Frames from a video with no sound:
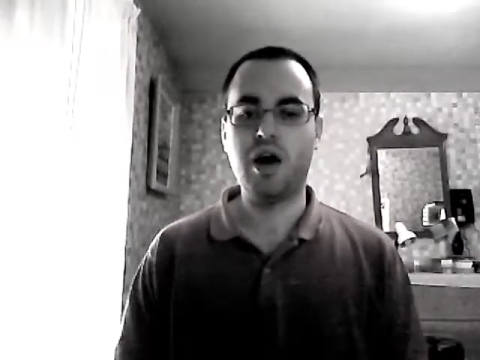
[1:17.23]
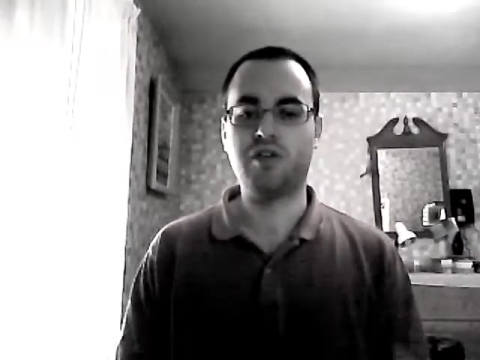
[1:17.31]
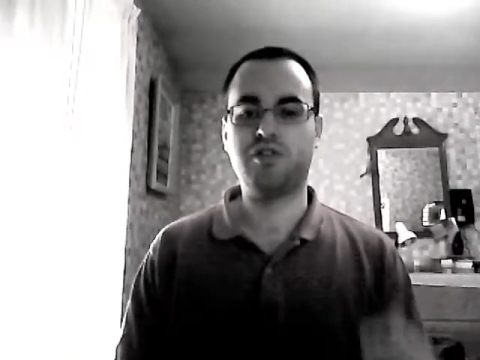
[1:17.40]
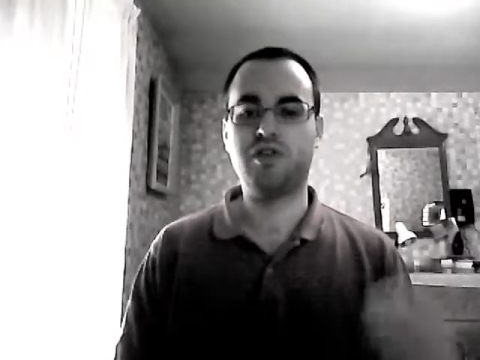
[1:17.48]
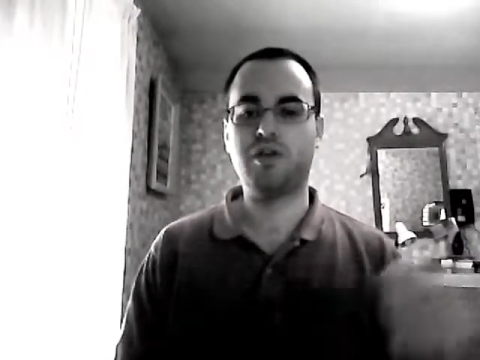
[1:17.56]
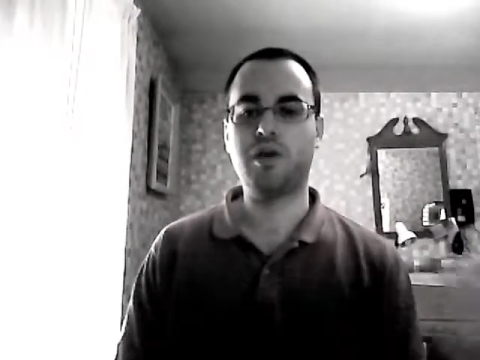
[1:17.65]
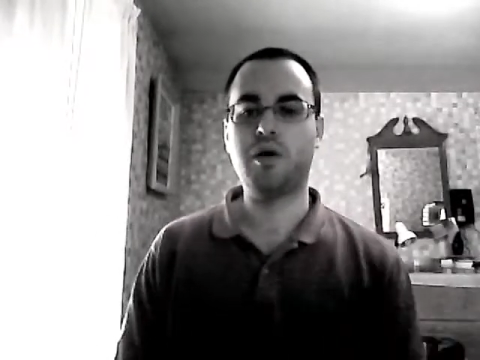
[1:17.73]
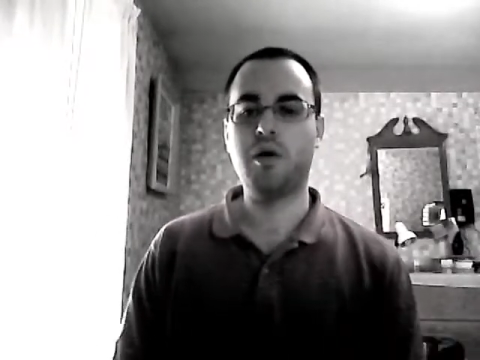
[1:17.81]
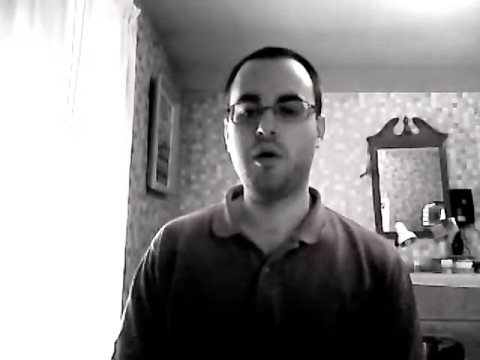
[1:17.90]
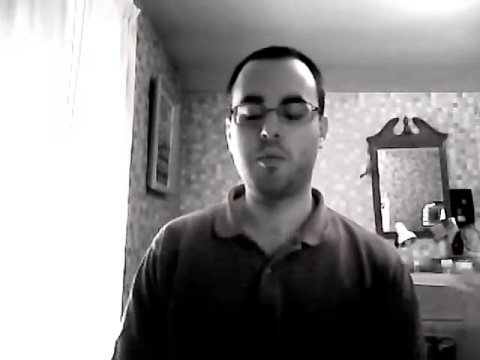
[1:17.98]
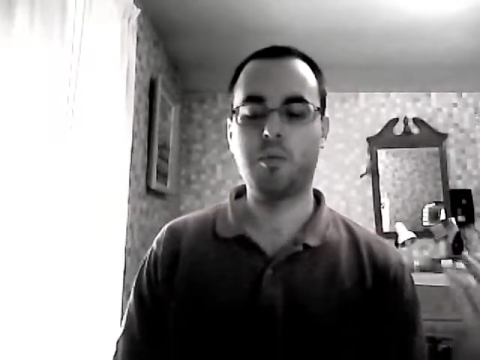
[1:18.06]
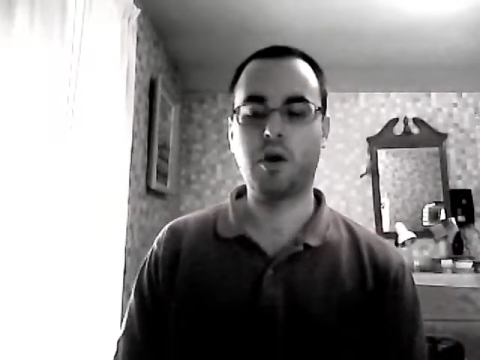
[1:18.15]
and suddenly
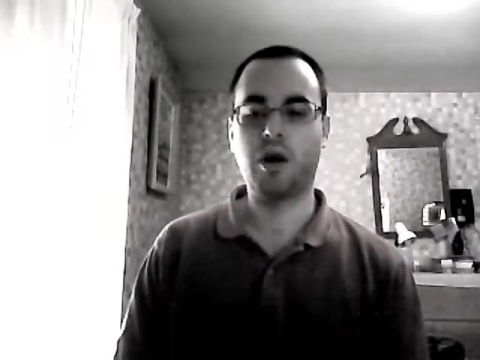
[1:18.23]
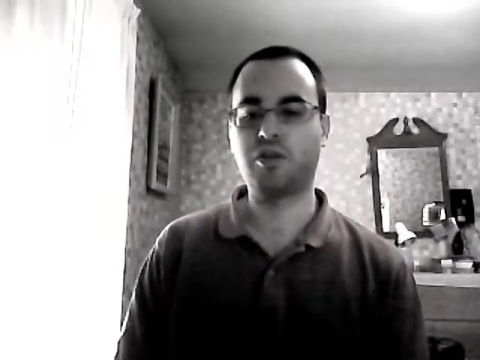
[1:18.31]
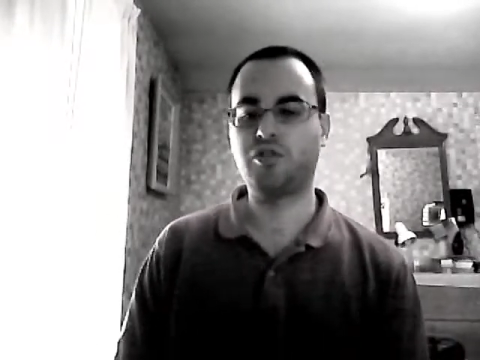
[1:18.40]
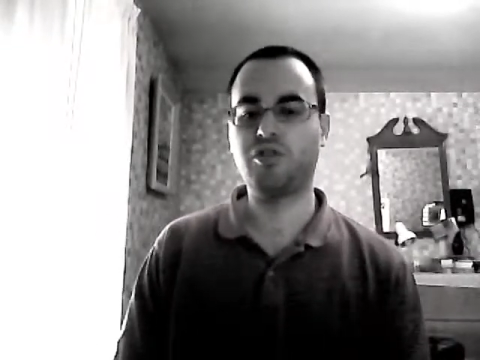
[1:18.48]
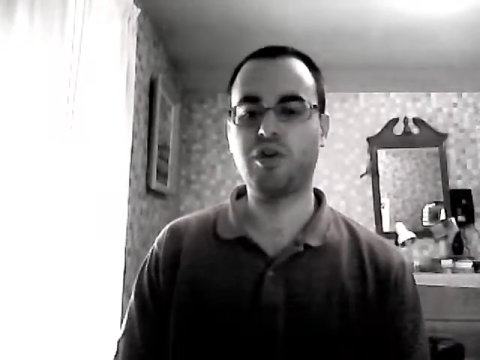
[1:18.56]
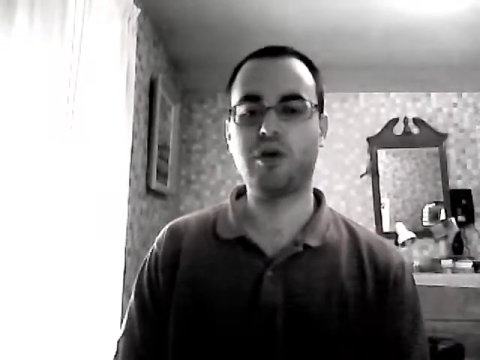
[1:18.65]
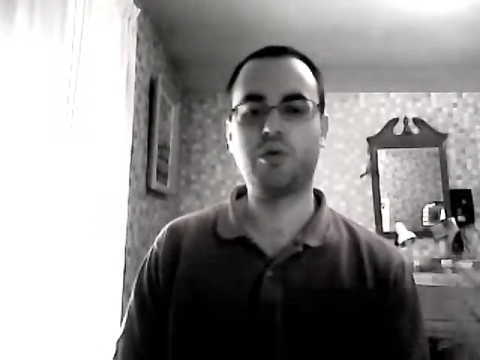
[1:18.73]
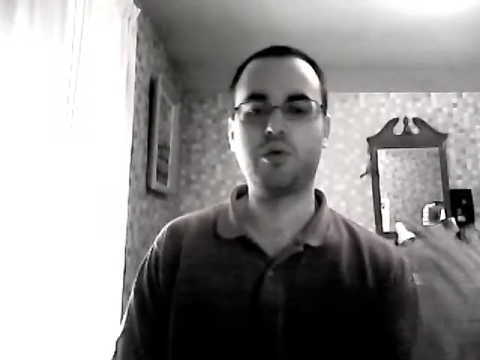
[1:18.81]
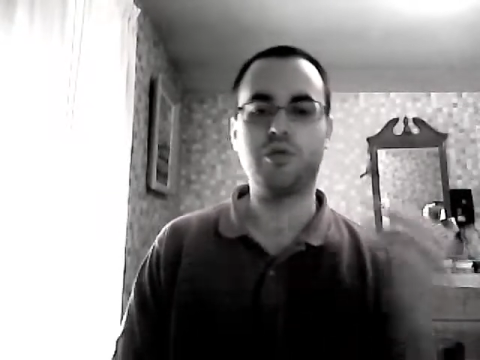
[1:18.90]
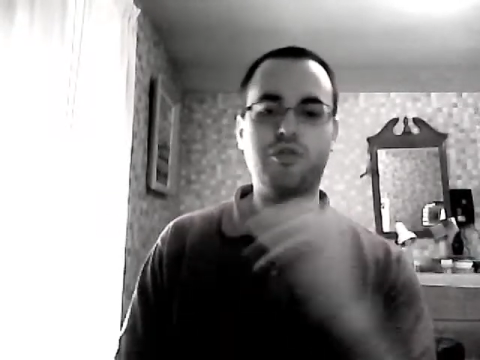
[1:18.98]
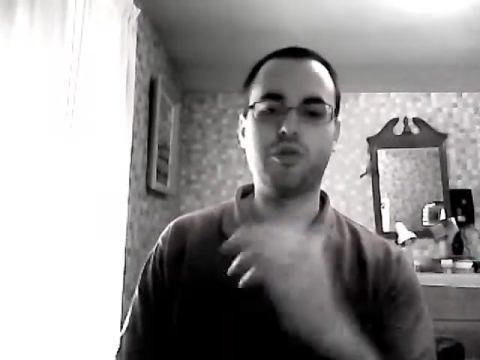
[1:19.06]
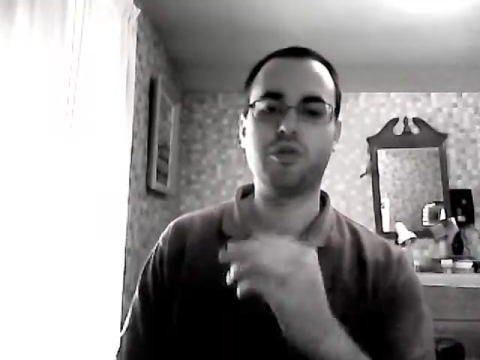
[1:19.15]
Marx
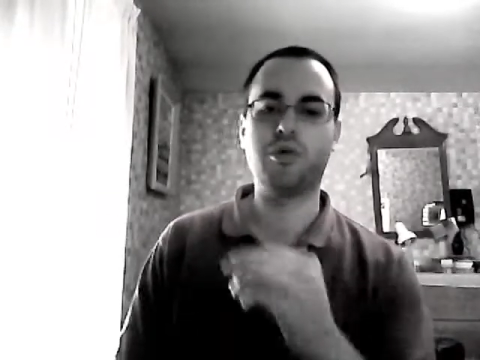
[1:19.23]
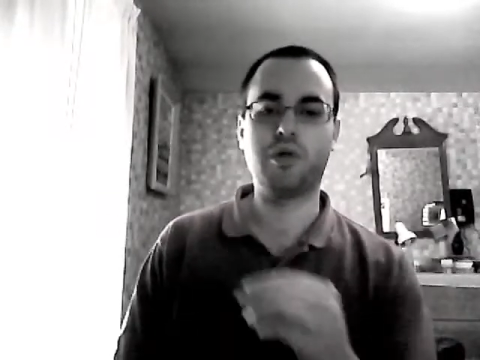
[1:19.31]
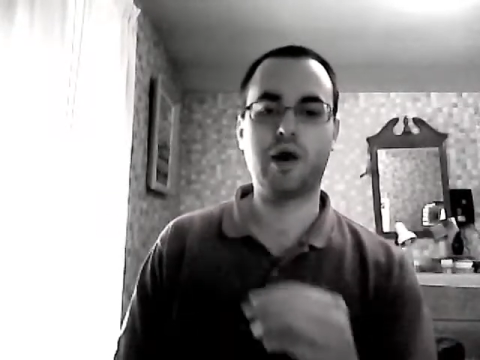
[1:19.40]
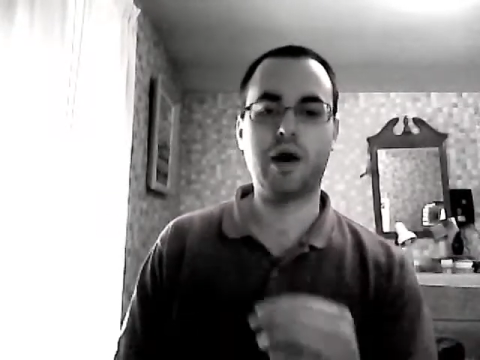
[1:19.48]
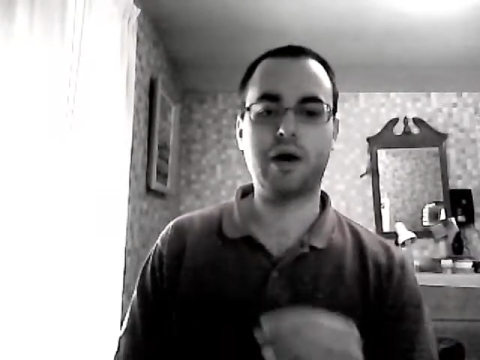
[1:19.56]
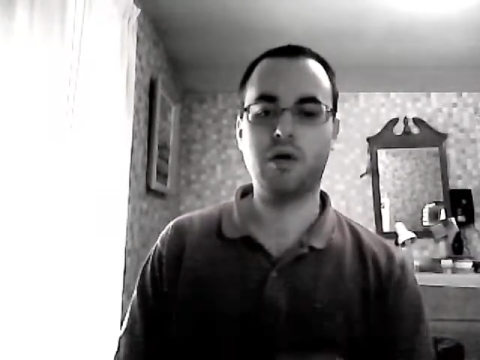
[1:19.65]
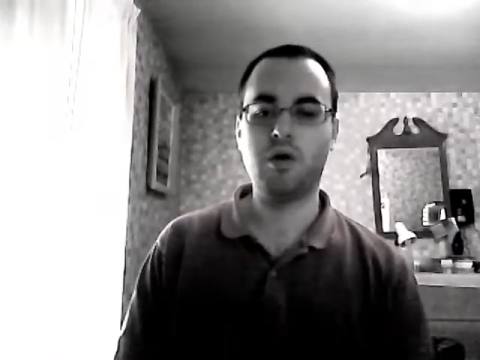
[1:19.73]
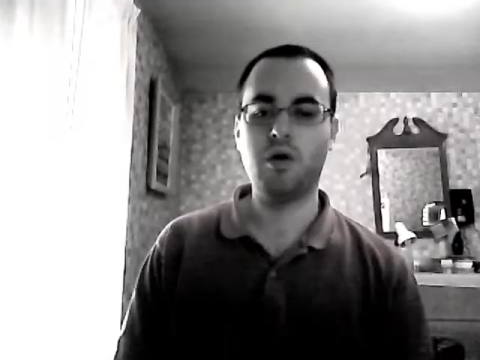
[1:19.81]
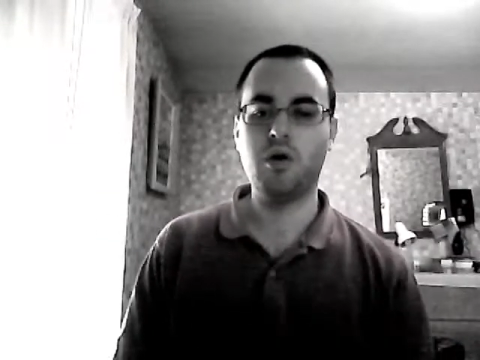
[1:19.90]
equals the gulag,